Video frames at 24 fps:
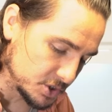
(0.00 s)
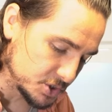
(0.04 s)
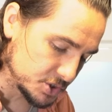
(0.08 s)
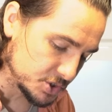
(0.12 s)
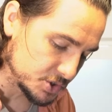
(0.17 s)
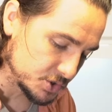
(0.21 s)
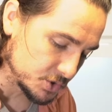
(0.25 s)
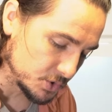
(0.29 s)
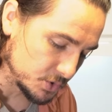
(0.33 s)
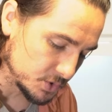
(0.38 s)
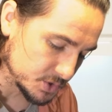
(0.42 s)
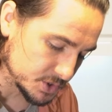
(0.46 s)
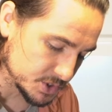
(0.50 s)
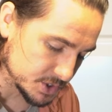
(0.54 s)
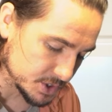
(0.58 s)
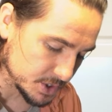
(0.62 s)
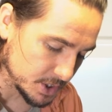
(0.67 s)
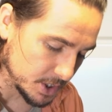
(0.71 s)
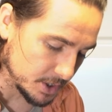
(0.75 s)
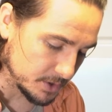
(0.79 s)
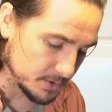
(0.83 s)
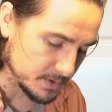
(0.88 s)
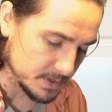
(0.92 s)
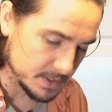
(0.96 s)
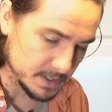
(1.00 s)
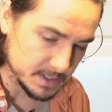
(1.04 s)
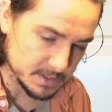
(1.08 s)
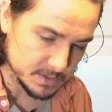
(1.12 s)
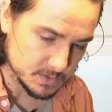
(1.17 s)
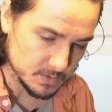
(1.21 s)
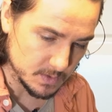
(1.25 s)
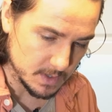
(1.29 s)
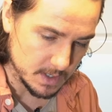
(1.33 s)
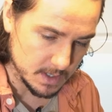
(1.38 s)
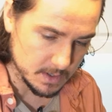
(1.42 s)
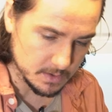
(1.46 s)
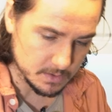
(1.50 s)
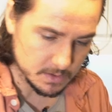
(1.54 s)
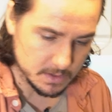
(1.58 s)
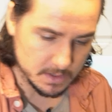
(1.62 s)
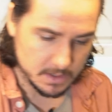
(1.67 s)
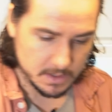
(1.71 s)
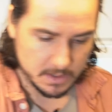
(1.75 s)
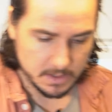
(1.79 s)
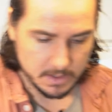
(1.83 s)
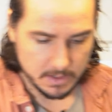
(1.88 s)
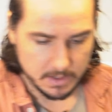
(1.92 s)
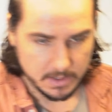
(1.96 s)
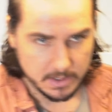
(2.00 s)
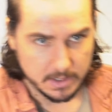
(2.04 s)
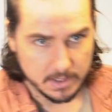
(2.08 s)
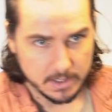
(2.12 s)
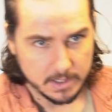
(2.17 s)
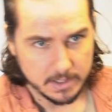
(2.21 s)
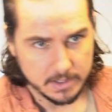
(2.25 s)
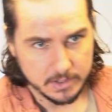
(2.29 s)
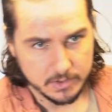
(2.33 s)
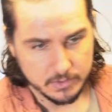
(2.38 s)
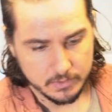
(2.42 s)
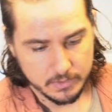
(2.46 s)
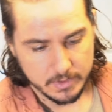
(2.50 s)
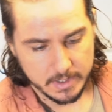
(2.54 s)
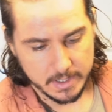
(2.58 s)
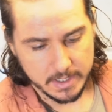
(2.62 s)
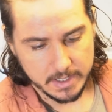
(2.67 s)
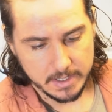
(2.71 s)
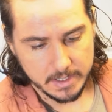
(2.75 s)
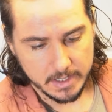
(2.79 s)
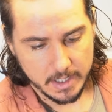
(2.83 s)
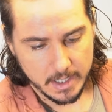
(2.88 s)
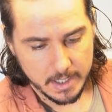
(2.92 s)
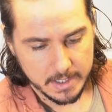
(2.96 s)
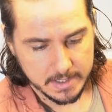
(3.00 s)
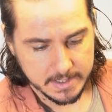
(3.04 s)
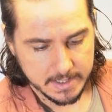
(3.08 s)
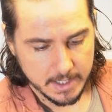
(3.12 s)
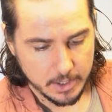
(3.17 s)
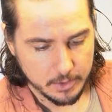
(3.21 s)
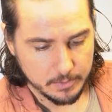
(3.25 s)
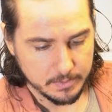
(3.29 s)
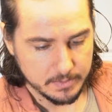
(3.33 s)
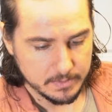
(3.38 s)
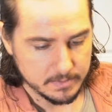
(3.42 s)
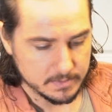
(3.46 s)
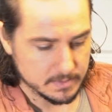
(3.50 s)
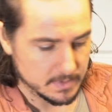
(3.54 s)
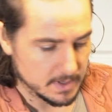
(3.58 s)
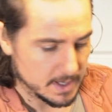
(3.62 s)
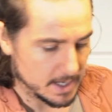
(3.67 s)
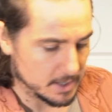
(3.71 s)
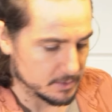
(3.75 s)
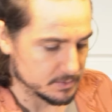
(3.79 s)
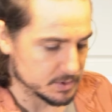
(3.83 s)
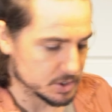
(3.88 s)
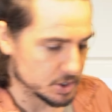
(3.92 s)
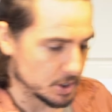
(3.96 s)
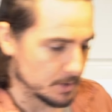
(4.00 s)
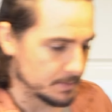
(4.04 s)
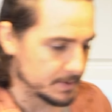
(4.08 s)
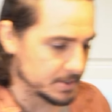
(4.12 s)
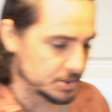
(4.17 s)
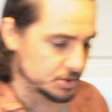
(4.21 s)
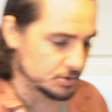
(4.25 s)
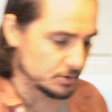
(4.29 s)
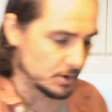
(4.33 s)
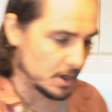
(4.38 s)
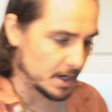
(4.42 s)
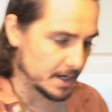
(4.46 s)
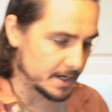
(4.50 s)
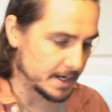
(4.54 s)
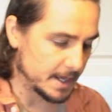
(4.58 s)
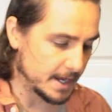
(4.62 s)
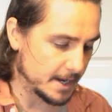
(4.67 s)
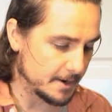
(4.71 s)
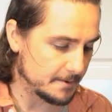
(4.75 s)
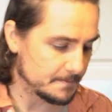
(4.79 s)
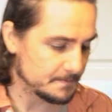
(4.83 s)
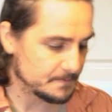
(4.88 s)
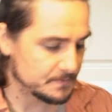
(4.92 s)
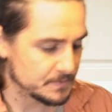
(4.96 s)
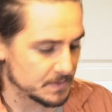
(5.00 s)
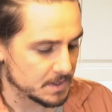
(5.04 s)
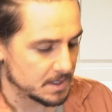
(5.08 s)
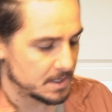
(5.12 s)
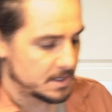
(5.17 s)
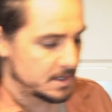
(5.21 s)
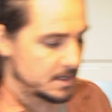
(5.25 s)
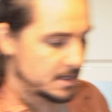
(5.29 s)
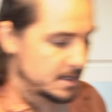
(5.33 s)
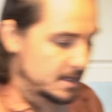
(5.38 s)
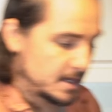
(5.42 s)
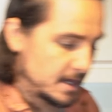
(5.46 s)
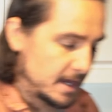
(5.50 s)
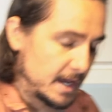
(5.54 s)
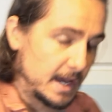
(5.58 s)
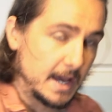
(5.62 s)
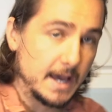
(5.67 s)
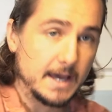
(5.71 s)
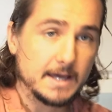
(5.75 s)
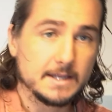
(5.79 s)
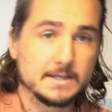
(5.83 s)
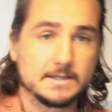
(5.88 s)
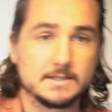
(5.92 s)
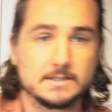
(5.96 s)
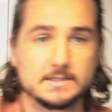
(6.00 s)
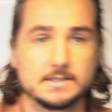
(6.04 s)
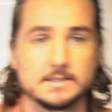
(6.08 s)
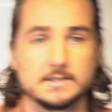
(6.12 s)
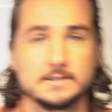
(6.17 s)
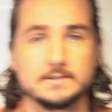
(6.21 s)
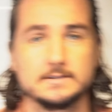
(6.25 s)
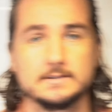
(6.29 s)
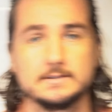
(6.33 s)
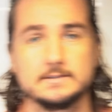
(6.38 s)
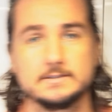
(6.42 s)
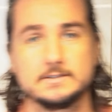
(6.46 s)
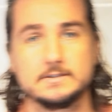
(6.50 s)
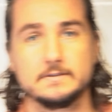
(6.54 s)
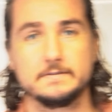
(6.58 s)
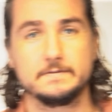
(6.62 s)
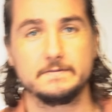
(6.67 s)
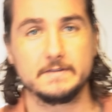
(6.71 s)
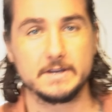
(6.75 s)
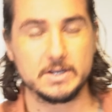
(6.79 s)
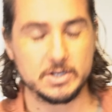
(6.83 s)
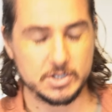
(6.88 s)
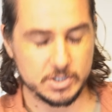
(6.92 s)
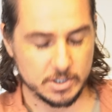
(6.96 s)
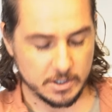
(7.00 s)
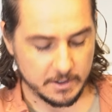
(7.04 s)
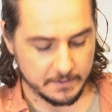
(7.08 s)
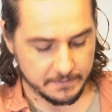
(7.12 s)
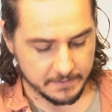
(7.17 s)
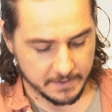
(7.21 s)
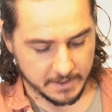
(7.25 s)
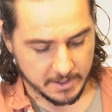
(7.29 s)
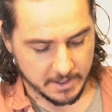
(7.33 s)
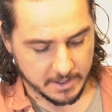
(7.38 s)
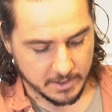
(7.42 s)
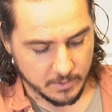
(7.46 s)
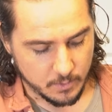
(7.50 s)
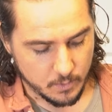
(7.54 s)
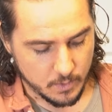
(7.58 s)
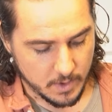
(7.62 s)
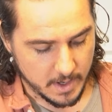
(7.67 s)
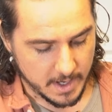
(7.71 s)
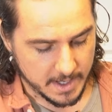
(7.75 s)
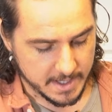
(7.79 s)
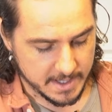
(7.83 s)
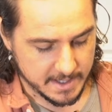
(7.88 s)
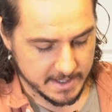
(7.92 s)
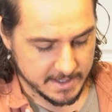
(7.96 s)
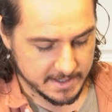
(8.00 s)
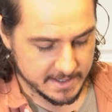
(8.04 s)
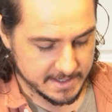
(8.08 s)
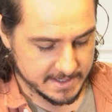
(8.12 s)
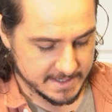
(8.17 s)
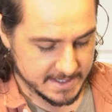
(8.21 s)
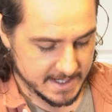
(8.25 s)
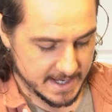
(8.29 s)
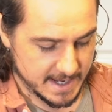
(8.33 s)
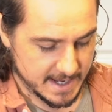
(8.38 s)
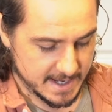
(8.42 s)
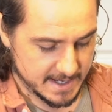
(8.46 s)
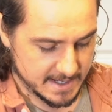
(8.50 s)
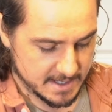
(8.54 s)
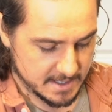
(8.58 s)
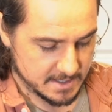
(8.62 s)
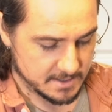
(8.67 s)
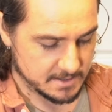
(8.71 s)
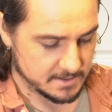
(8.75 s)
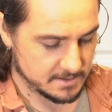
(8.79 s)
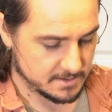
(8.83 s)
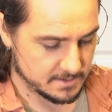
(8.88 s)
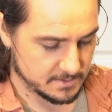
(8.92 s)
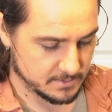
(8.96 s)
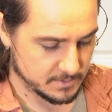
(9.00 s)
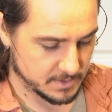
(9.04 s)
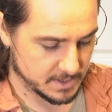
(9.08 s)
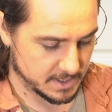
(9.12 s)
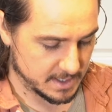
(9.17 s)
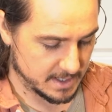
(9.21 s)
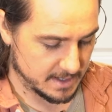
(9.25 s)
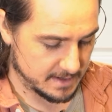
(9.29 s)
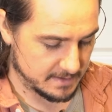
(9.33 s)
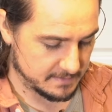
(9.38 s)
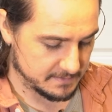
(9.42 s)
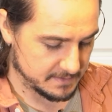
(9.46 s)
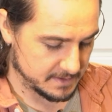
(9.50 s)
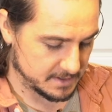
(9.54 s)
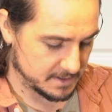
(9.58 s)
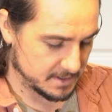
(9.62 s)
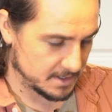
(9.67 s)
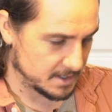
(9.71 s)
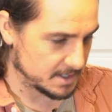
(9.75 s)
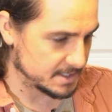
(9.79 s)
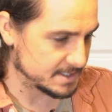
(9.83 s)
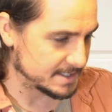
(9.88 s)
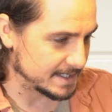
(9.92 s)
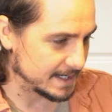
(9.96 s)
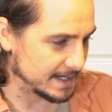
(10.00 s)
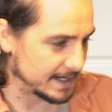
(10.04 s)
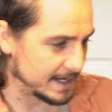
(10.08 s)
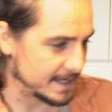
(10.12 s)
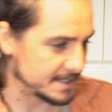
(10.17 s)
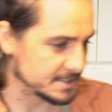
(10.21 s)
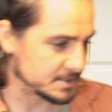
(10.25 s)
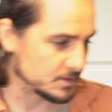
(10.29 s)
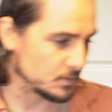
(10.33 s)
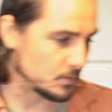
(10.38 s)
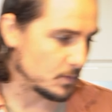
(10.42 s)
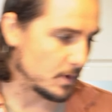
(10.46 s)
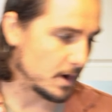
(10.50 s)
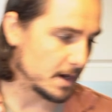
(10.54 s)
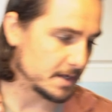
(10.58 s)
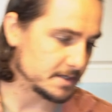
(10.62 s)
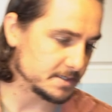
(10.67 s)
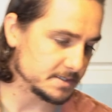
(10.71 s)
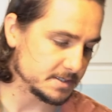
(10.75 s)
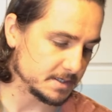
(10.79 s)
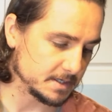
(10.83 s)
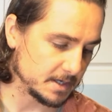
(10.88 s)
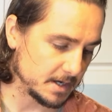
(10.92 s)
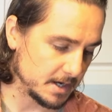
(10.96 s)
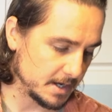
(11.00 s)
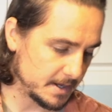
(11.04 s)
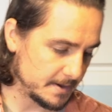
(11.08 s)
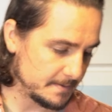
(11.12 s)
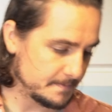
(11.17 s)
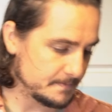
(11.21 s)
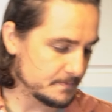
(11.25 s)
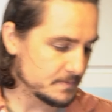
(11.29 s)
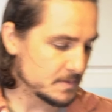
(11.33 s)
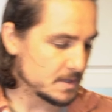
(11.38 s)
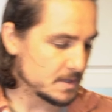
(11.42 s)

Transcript: of sauce to coat it as well. It's really nice, help stop it drying out. And to finish off the kind of what I eat in a day, we're gonna have a nice glass of wine tonight.